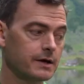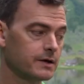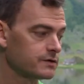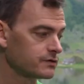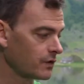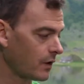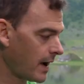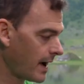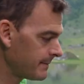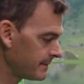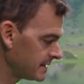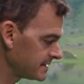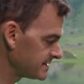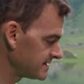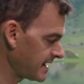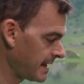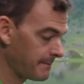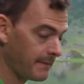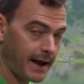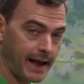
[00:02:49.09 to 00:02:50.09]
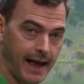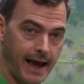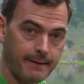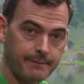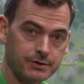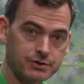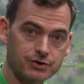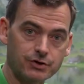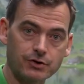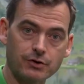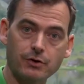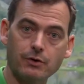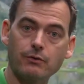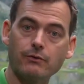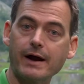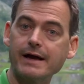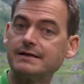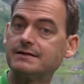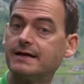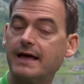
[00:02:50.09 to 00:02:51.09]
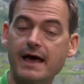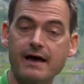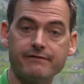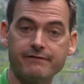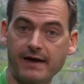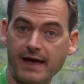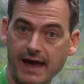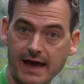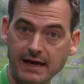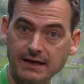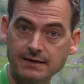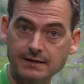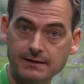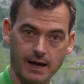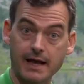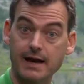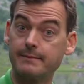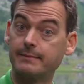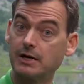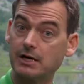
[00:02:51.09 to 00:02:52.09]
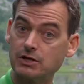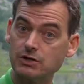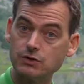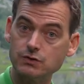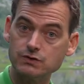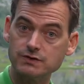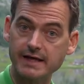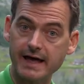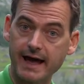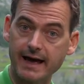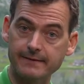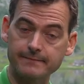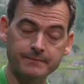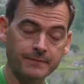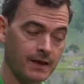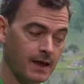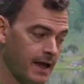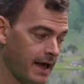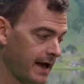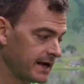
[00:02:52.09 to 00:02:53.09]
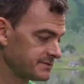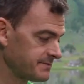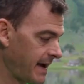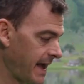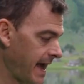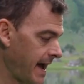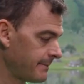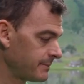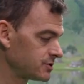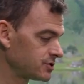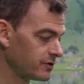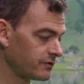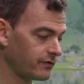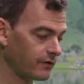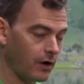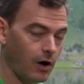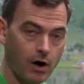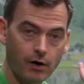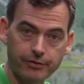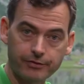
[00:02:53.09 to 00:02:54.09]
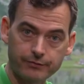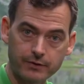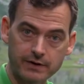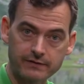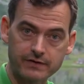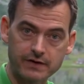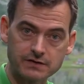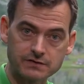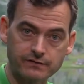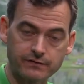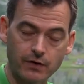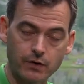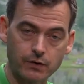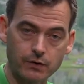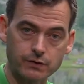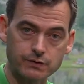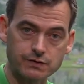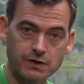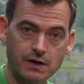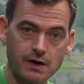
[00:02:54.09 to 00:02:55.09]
So I'm going to set my aperture right to f8, and I'm going to use that as my aperture for all three of these photos